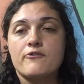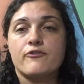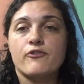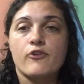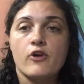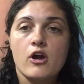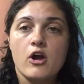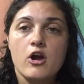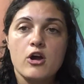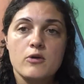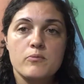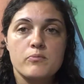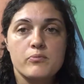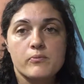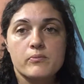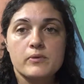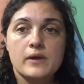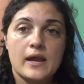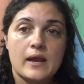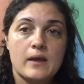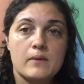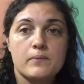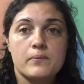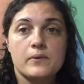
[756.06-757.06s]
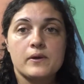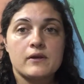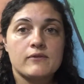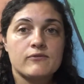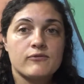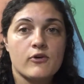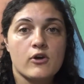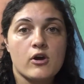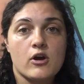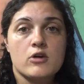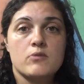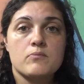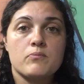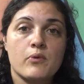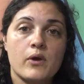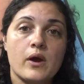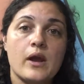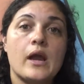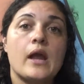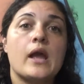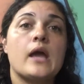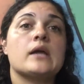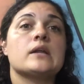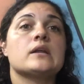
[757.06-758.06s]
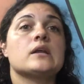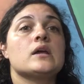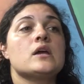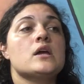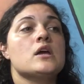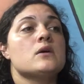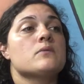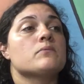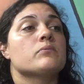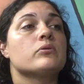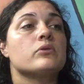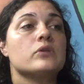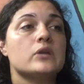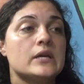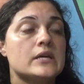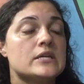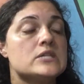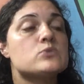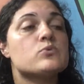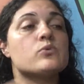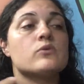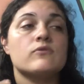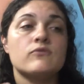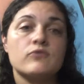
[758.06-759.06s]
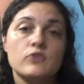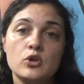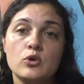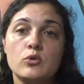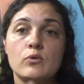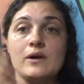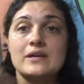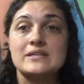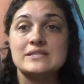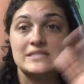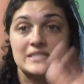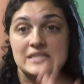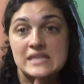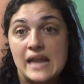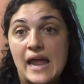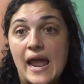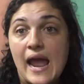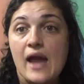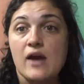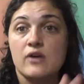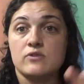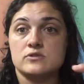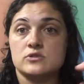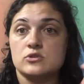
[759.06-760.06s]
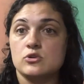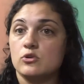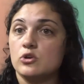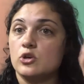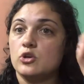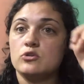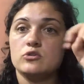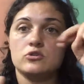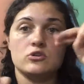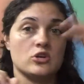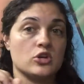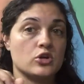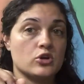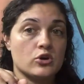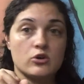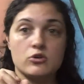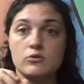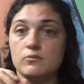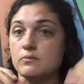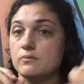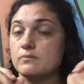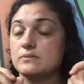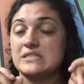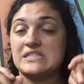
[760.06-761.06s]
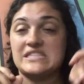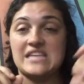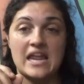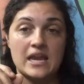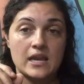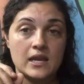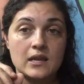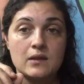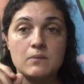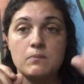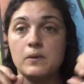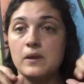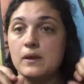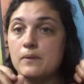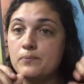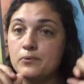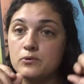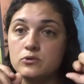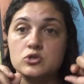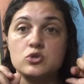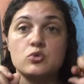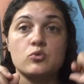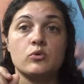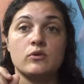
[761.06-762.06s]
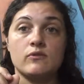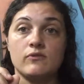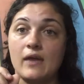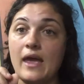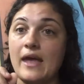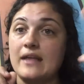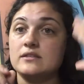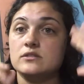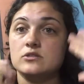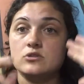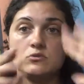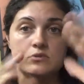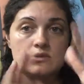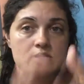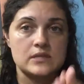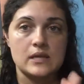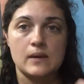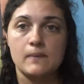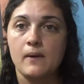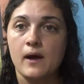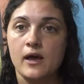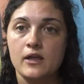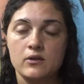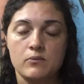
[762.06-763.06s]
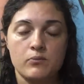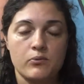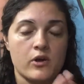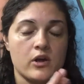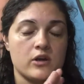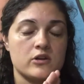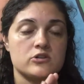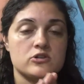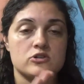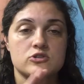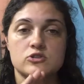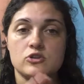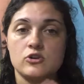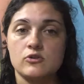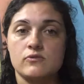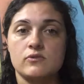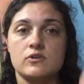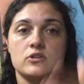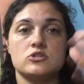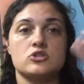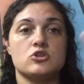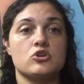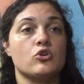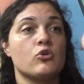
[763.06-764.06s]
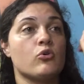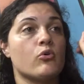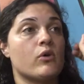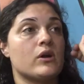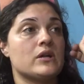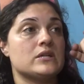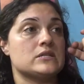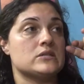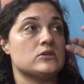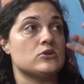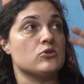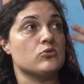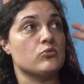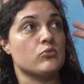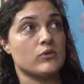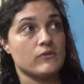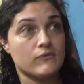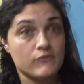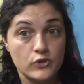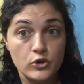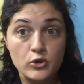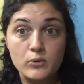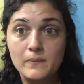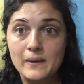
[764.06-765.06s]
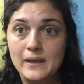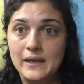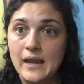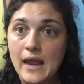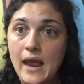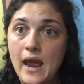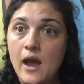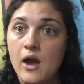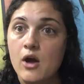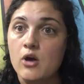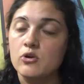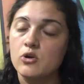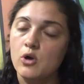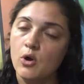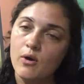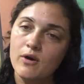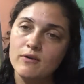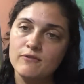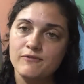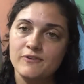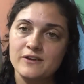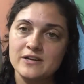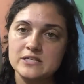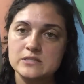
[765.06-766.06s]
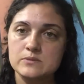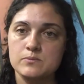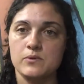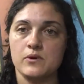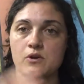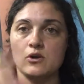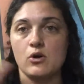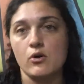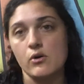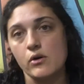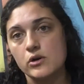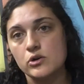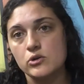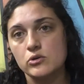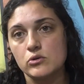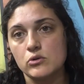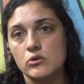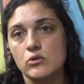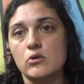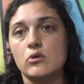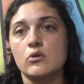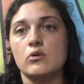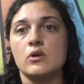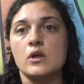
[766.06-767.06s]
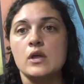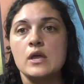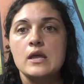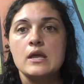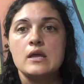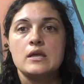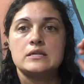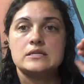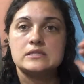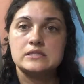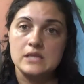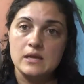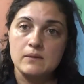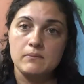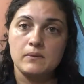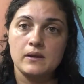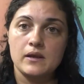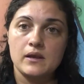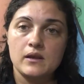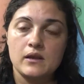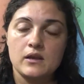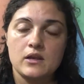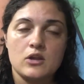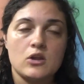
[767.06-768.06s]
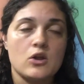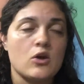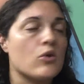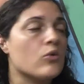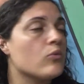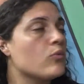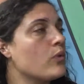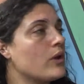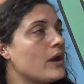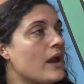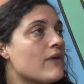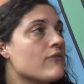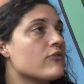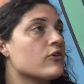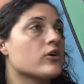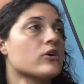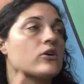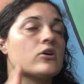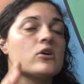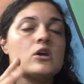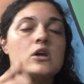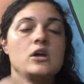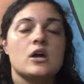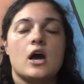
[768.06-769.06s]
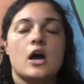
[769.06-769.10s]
for our company, for our brand, please review us now. So you're sending people to, as soon as they buy the product or service, you're going to review me now, go on Facebook, go on Google, send me, you know, whatever.